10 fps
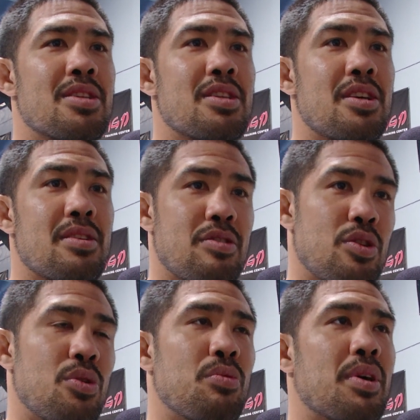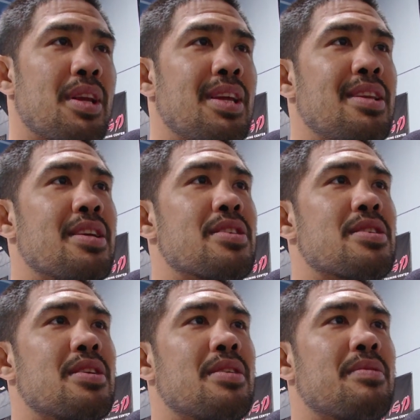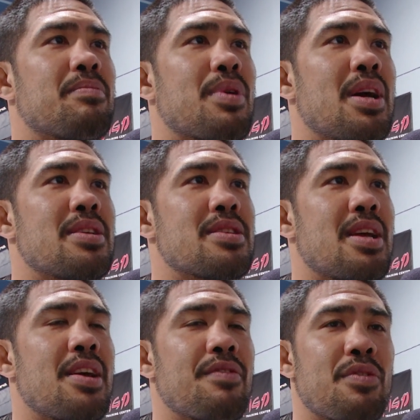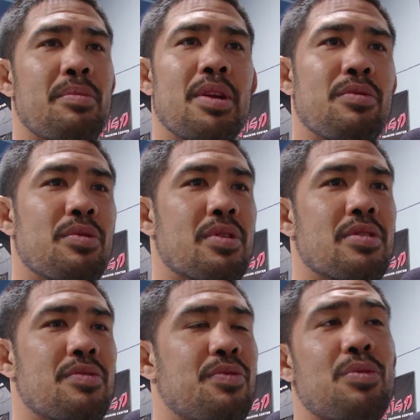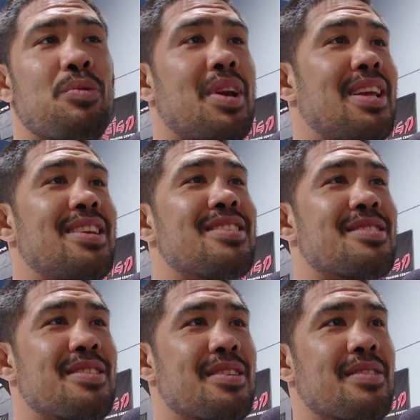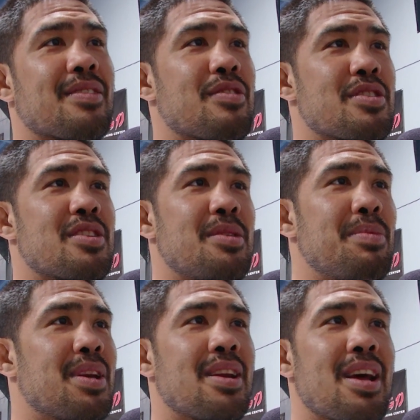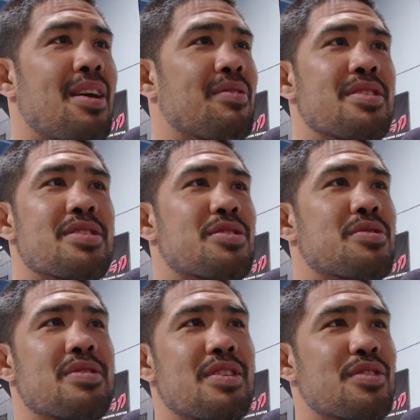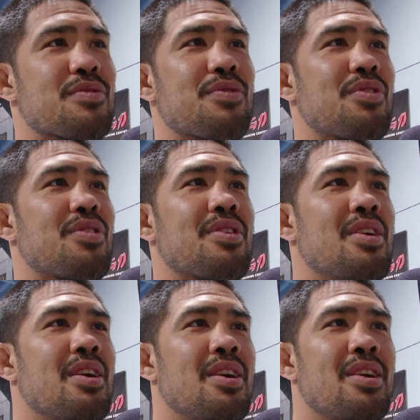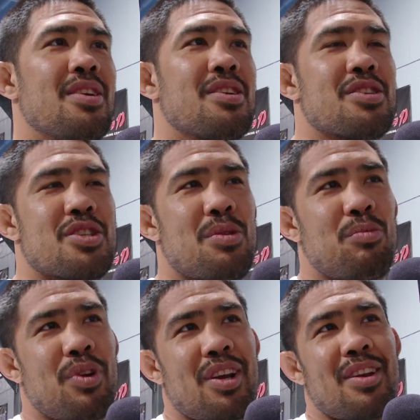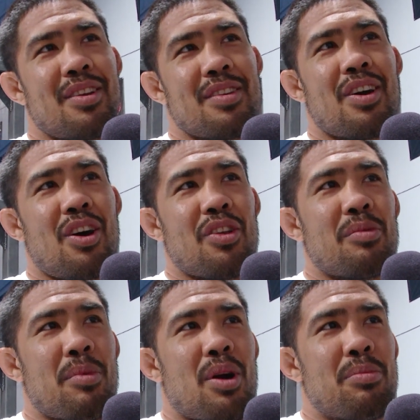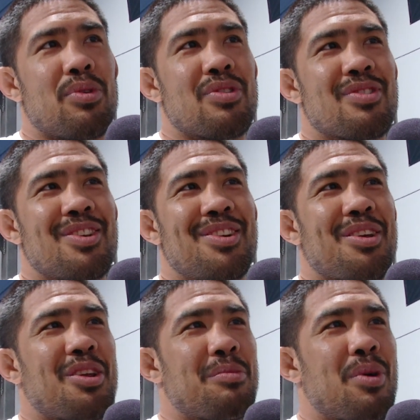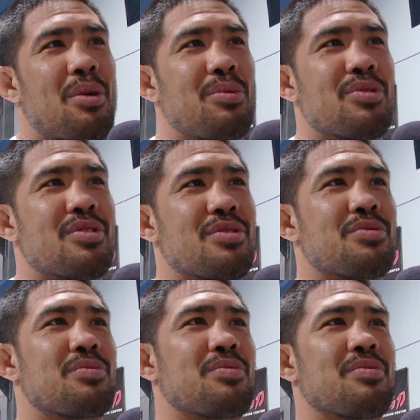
to do what he did to Brian Stann, for me, what I did to Chris Lieben, and now this is for somewhat all the marbles, all the marbles is,